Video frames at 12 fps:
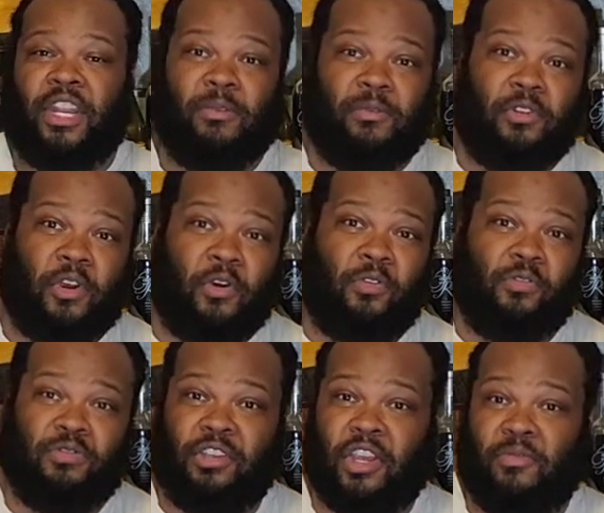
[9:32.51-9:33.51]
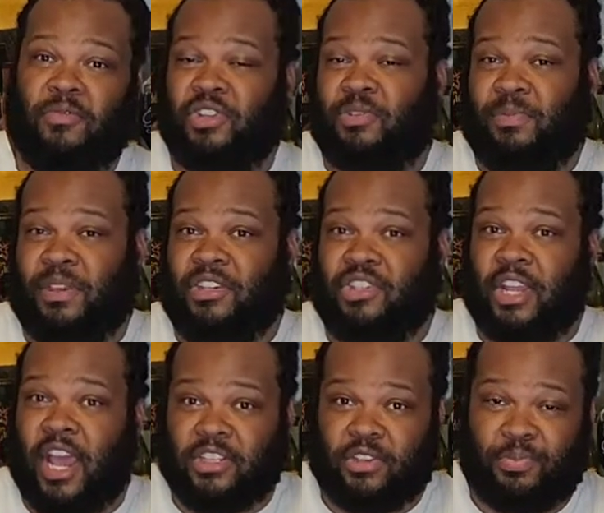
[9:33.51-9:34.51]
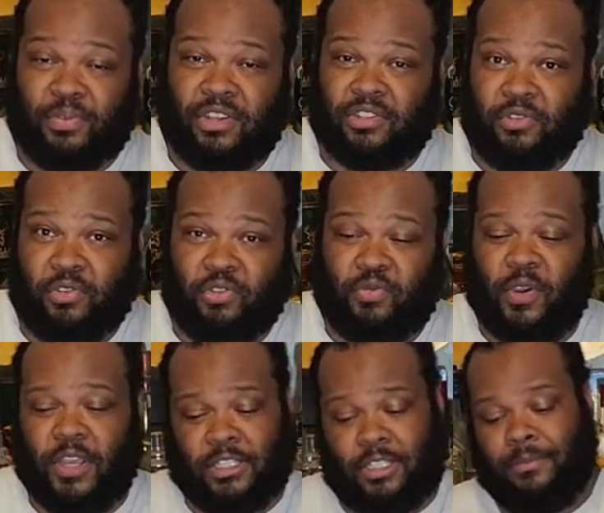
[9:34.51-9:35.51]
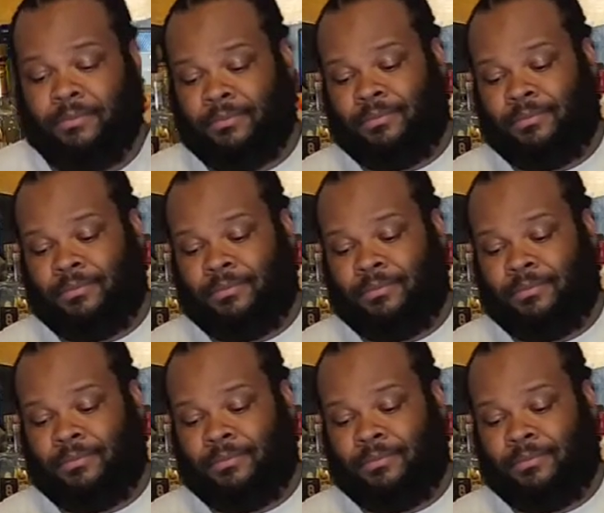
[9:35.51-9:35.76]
they would know whose gun was being shot suppressed and whose wasn't.